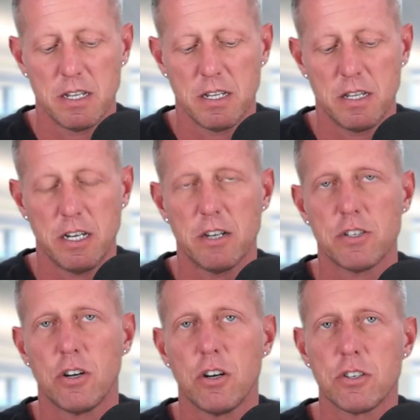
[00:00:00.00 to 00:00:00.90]

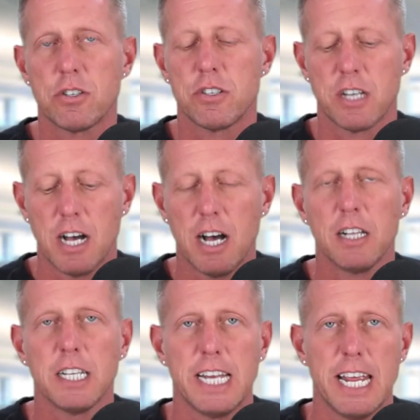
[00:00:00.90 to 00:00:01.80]
there's all sorts of
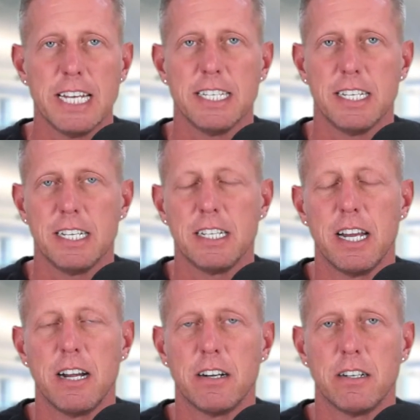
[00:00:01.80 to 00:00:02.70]
holidays in
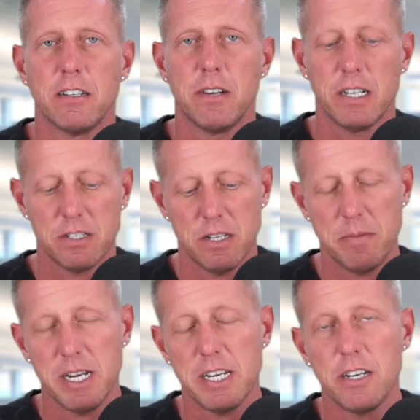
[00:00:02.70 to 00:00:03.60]
there, right? So they
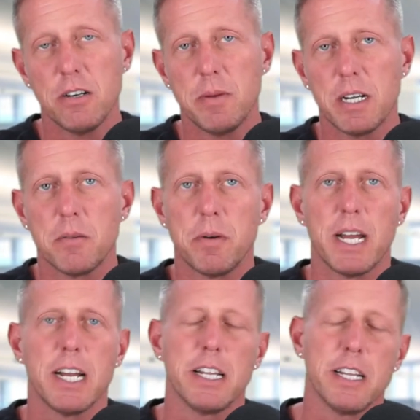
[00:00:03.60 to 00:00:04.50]
may hear about your
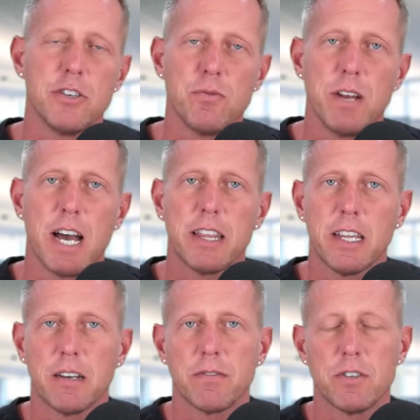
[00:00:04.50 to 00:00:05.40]
brand and then do
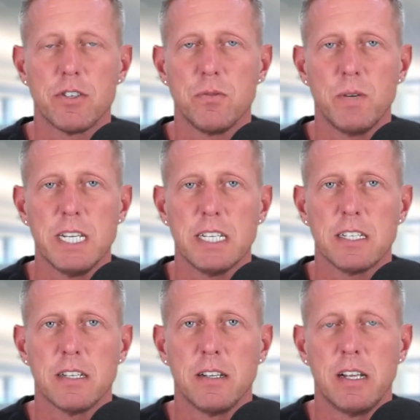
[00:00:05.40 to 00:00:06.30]
nothing for 2
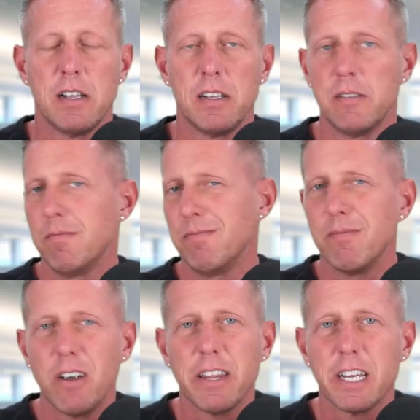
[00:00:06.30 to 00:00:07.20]
weeks.
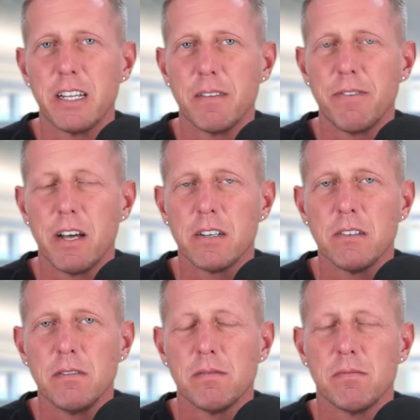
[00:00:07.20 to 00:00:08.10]
Are they in the
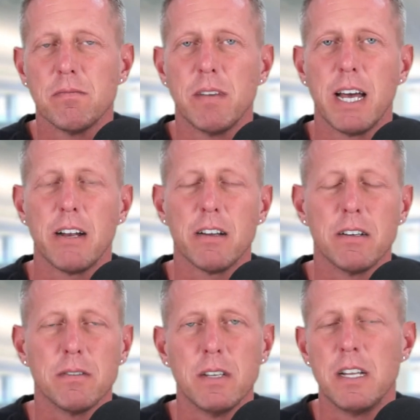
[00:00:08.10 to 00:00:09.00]
funnel? I don't
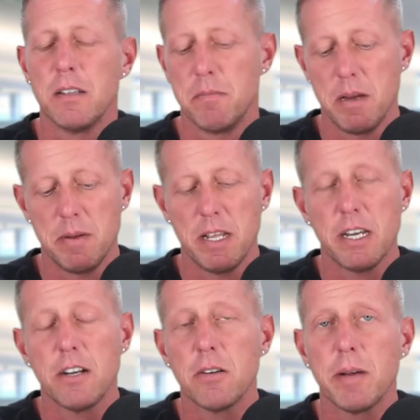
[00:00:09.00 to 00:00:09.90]
know. Maybe
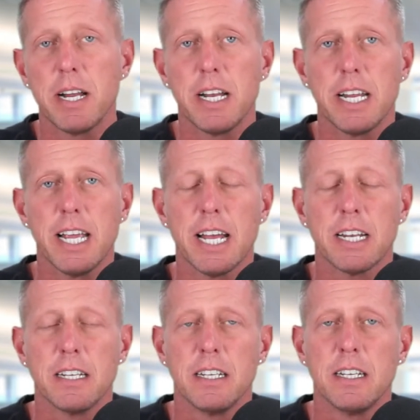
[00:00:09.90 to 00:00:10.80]
they hear about it again